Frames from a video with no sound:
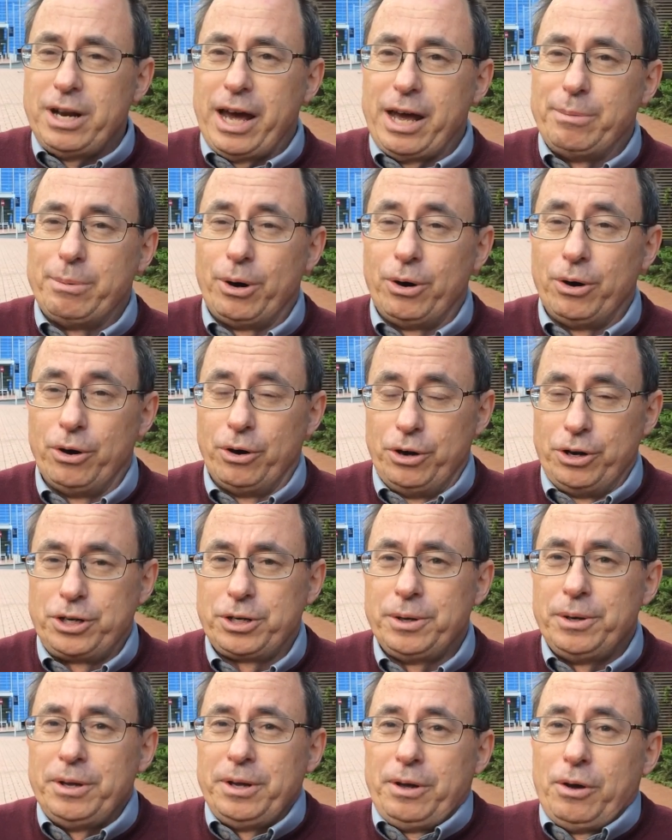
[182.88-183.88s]
neighbourhood.
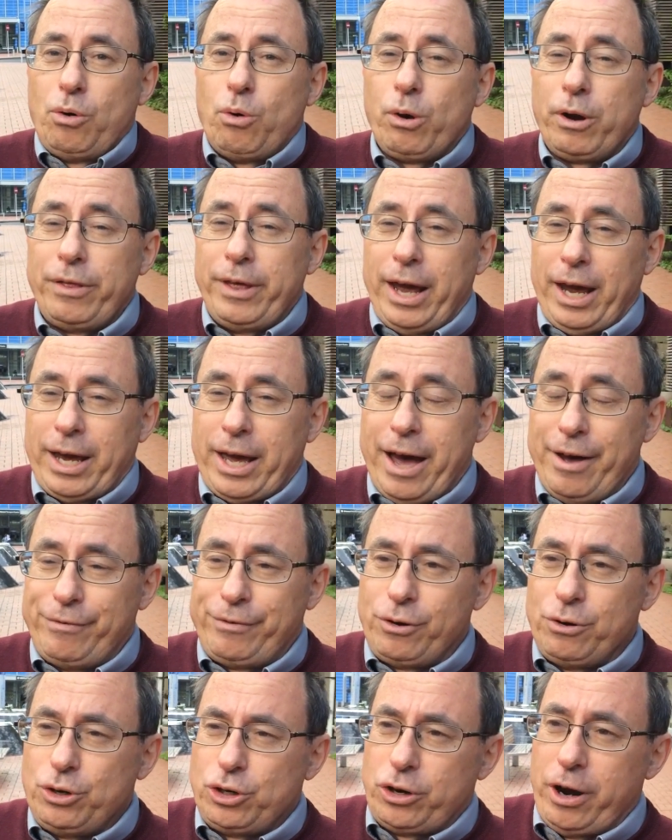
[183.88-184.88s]
All of that
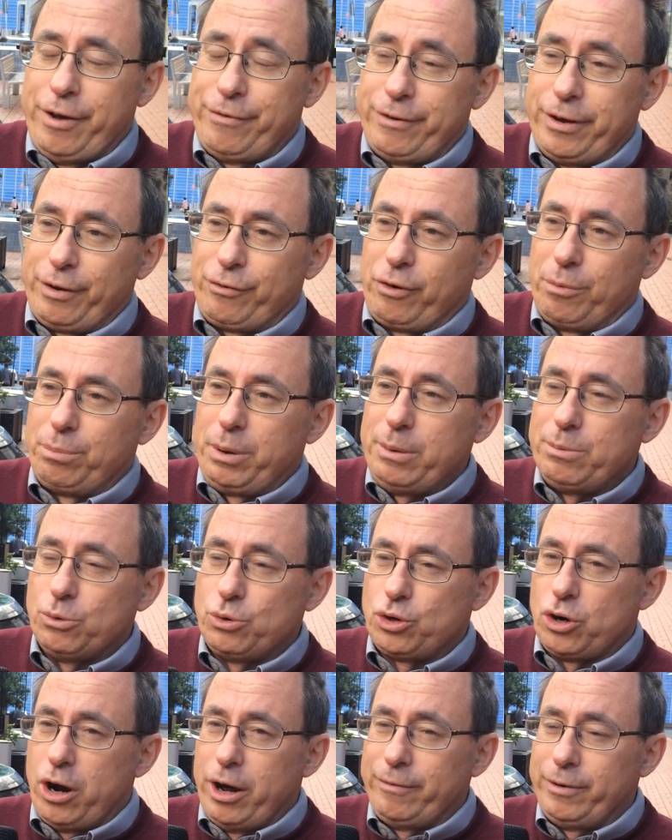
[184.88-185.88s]
cut-through traffic from people
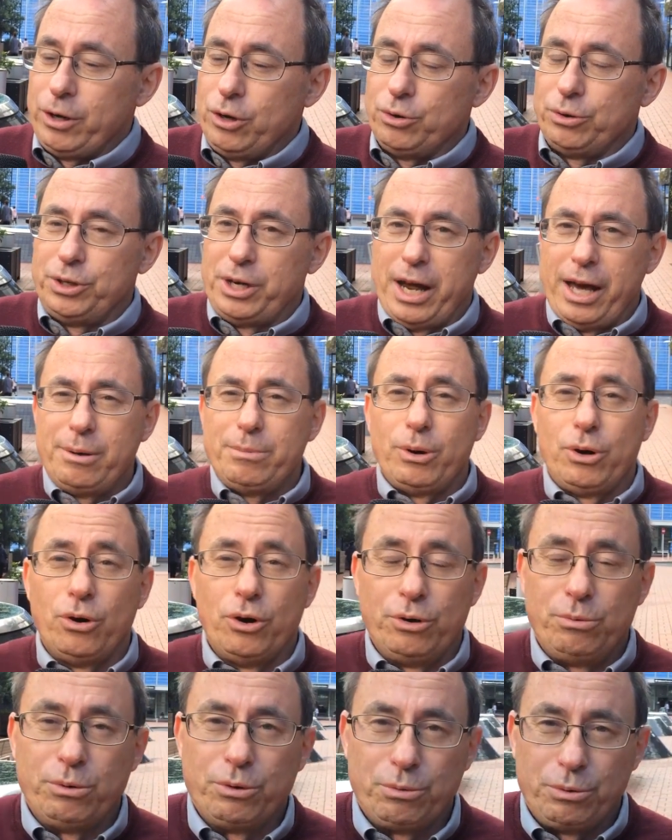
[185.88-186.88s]
driving your
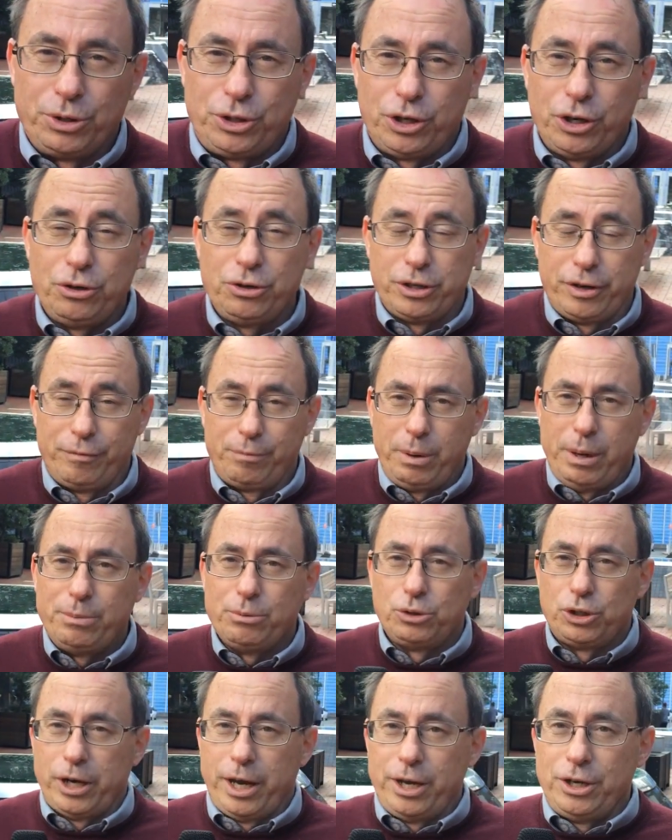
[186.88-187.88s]
neighbourhood will reduce if
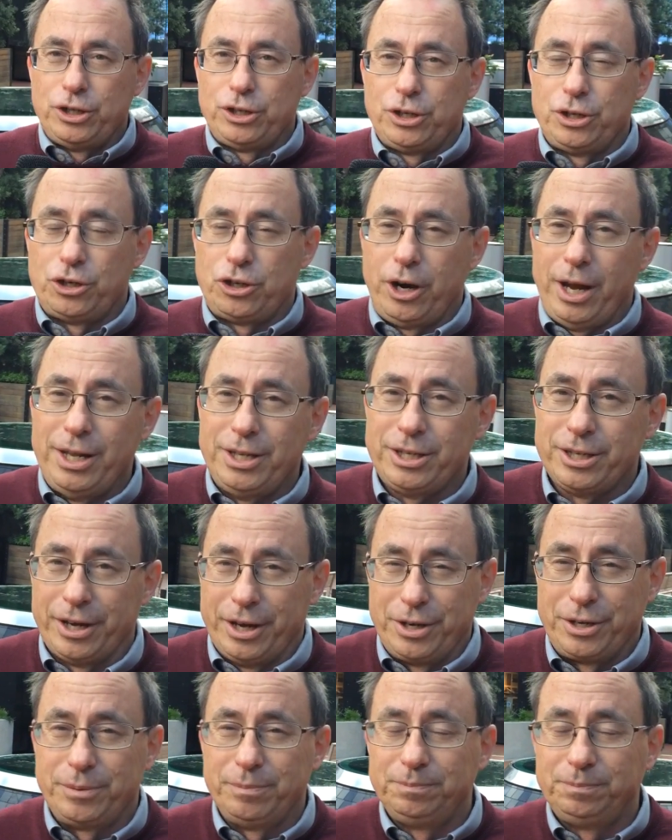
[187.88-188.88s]
people change to
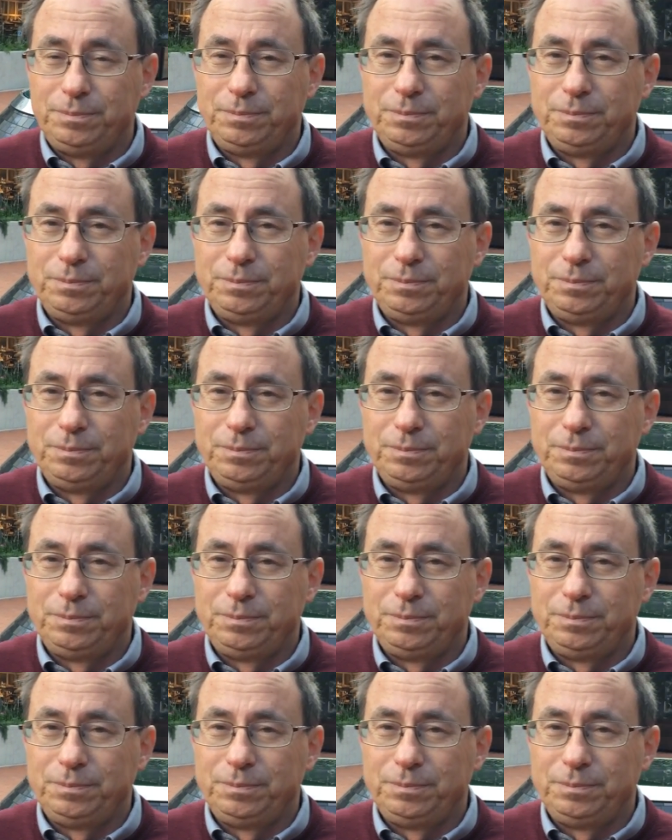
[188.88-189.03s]
transit.